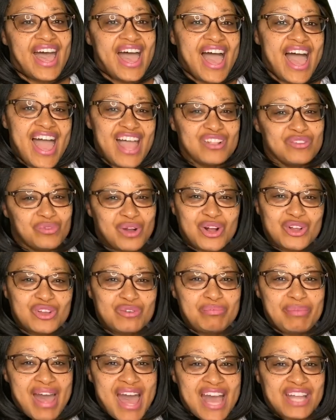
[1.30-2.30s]
And welcome
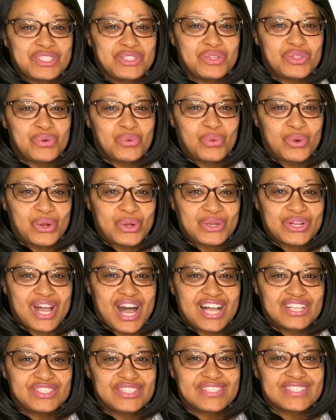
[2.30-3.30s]
back to the Word
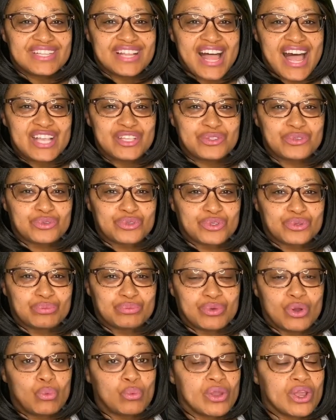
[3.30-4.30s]
Conscious Classroom,
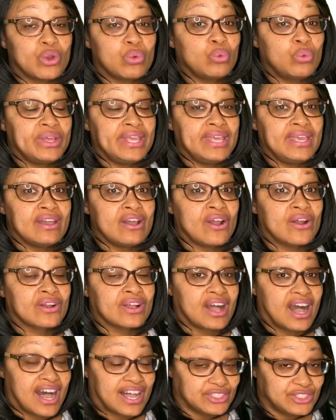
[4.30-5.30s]
where we are
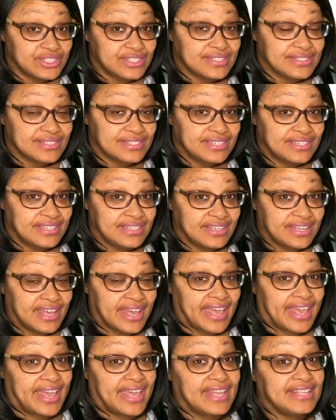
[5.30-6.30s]
consciously
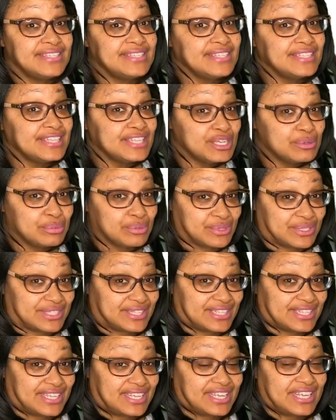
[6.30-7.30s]
and
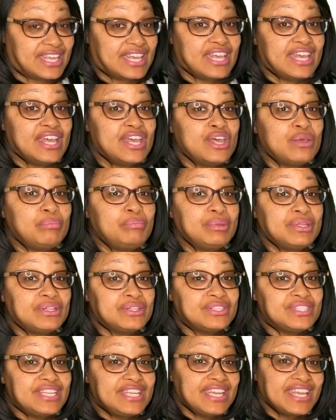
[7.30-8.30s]
deliberately
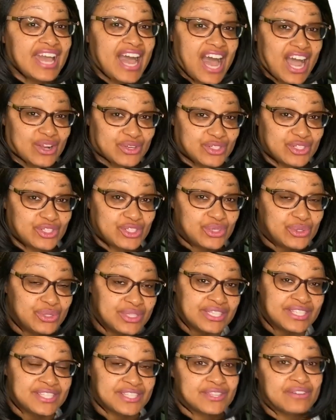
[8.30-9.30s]
building our
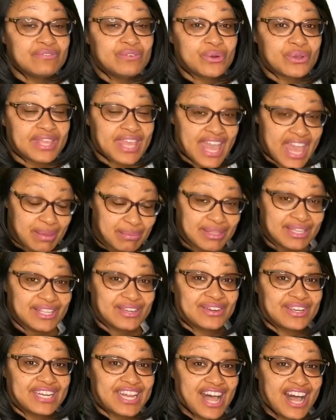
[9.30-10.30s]
students' vocabulary
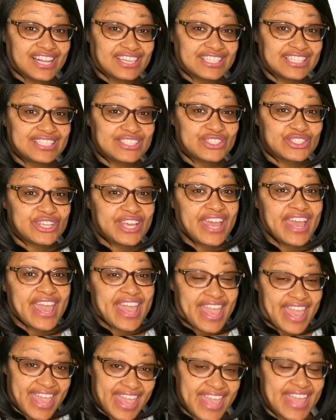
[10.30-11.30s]
knowledge
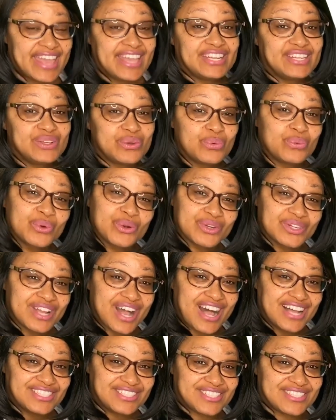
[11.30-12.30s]
and word
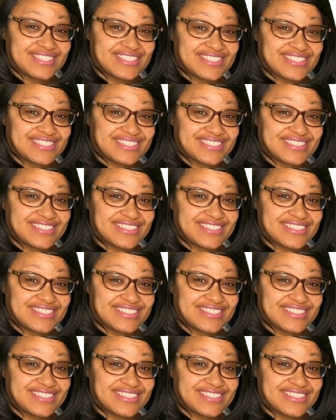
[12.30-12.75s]
consciousness.